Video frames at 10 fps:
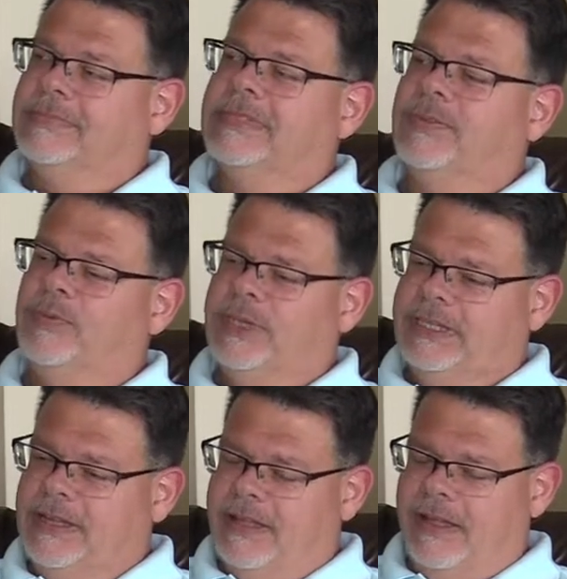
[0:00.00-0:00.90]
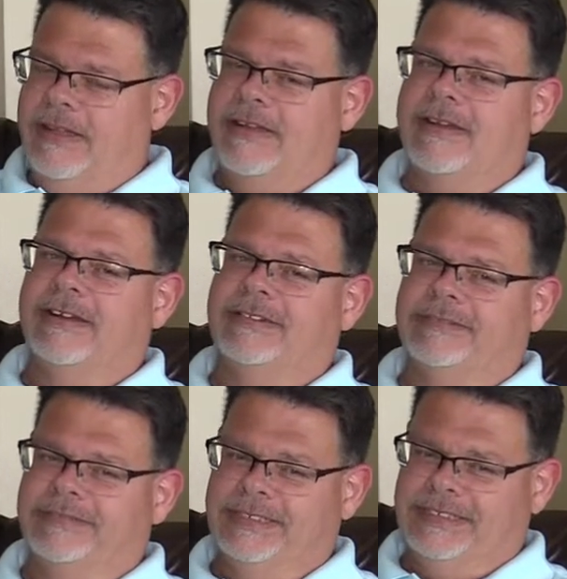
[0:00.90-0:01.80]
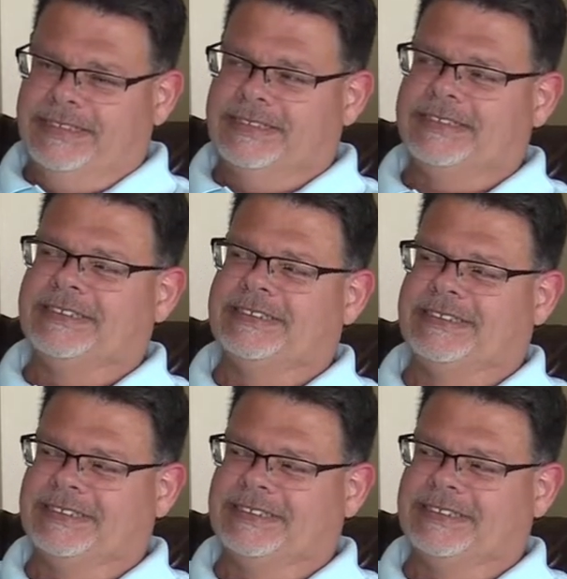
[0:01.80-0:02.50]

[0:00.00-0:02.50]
Uprising. We are, yes.